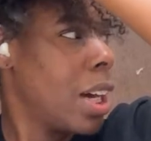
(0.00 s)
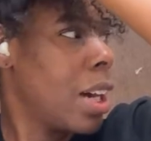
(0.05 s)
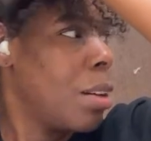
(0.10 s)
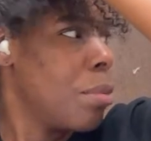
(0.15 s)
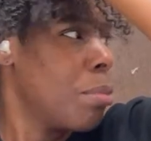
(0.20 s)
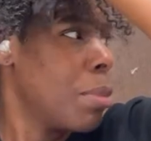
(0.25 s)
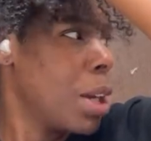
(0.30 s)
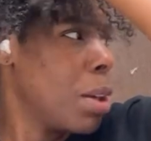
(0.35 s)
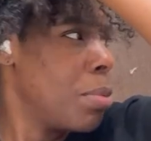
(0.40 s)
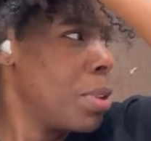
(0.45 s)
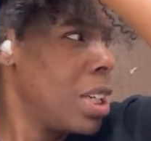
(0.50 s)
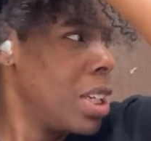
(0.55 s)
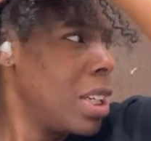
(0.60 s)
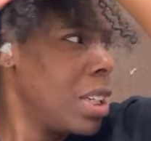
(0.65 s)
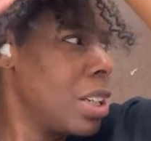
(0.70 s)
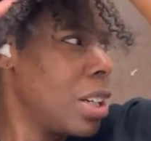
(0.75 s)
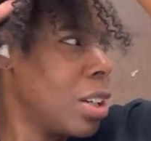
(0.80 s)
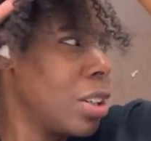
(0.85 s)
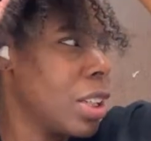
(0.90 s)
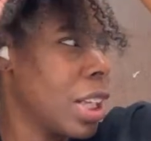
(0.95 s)

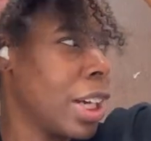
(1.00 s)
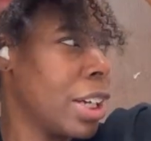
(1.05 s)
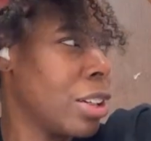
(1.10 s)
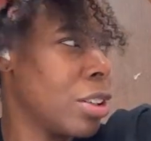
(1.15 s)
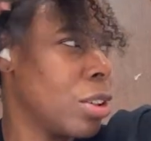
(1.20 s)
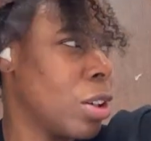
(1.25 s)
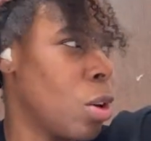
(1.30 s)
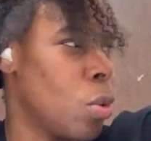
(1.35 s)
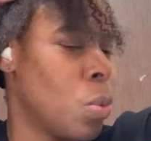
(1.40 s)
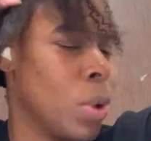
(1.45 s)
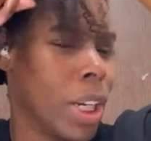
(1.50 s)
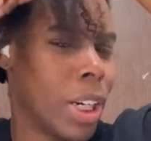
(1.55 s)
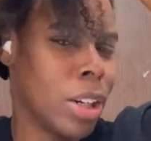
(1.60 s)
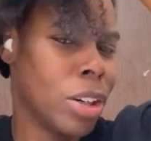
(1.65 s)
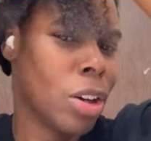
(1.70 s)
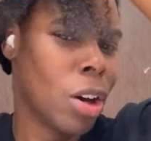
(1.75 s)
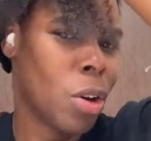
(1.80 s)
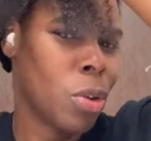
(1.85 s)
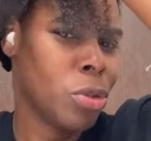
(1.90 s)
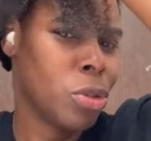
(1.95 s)
maybe like a week
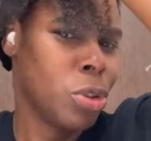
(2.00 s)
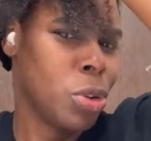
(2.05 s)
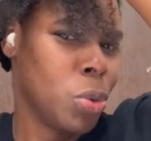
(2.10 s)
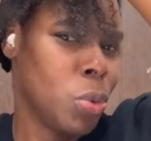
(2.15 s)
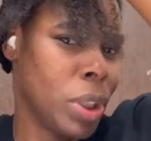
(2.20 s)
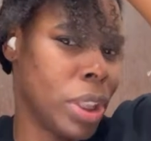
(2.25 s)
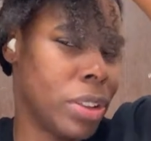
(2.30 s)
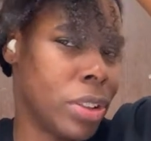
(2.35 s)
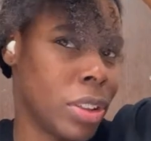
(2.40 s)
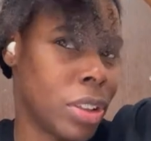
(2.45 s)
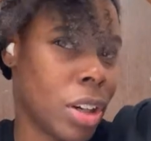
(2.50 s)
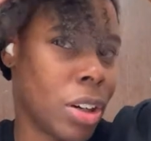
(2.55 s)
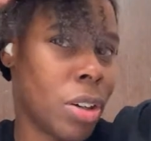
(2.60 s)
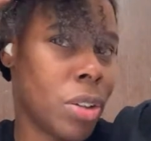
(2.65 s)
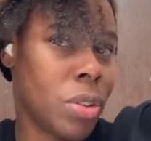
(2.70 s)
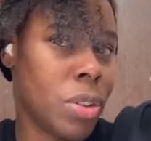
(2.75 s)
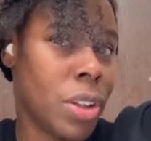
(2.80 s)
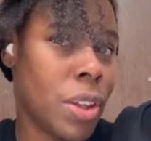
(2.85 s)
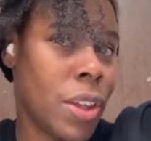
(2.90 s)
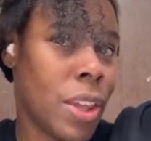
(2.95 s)
ago, 2 weeks ago.
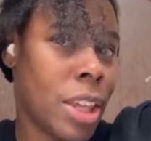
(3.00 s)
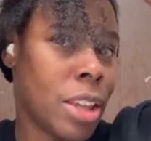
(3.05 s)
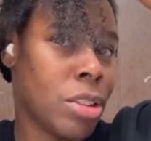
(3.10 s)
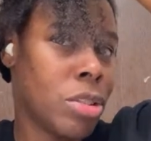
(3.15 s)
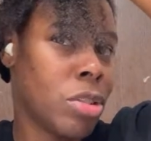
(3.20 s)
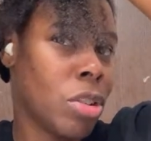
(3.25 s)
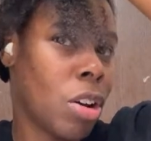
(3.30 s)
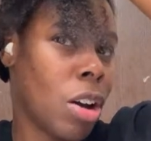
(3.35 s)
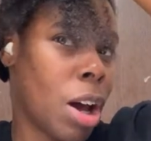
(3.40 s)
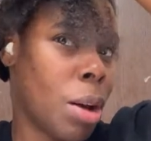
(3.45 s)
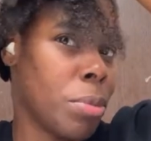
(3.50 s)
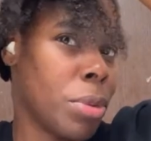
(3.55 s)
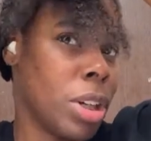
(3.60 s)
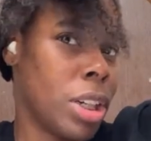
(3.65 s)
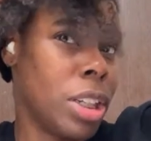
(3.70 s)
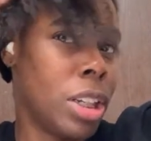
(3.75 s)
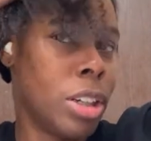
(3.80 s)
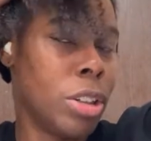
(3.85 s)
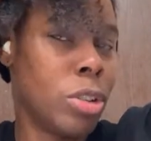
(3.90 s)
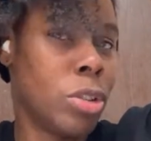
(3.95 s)
So I'm
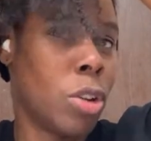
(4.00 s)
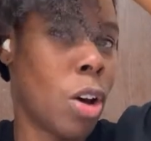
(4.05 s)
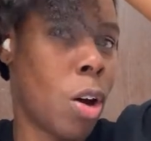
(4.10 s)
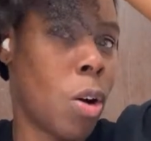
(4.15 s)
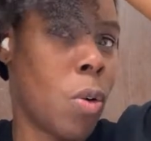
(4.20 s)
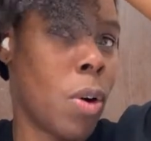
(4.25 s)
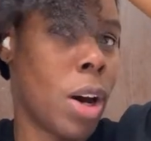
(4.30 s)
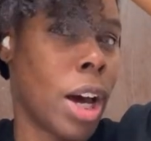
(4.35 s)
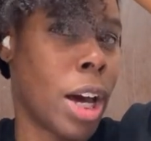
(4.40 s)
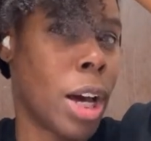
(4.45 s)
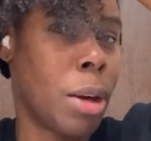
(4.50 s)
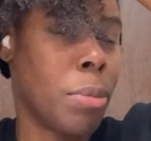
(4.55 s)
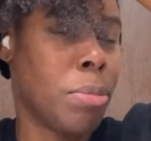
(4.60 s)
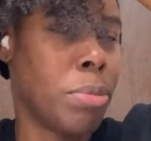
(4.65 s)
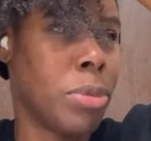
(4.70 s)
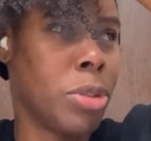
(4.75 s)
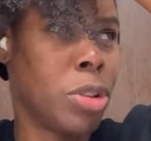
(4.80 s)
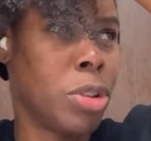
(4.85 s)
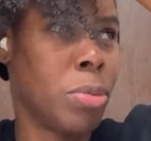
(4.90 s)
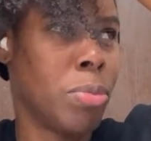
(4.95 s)
gonna go up
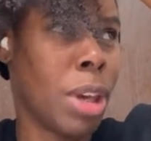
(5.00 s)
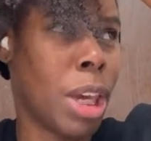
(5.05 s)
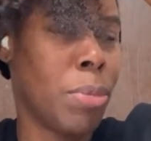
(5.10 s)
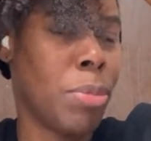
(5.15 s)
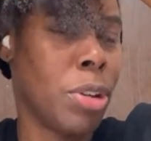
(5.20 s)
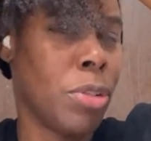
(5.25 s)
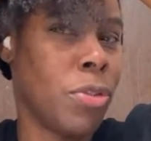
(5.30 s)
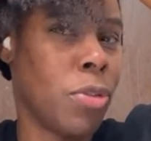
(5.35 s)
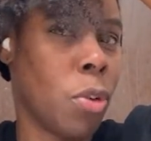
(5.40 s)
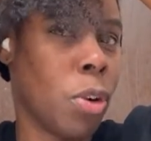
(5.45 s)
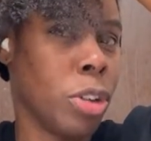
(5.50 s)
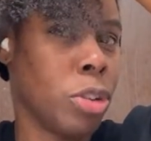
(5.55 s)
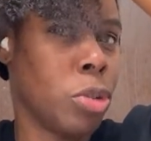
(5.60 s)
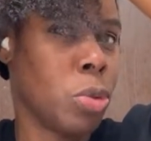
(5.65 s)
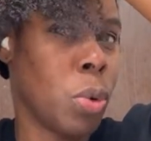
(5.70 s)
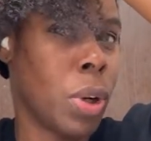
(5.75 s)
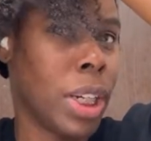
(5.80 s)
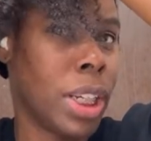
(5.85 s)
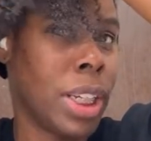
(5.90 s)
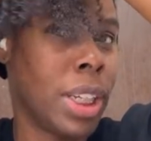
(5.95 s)
to maybe
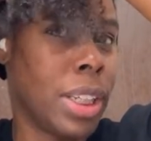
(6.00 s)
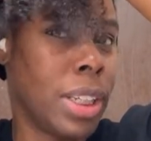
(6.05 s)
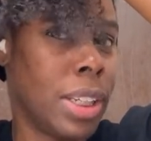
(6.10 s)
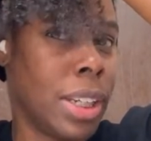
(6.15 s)
420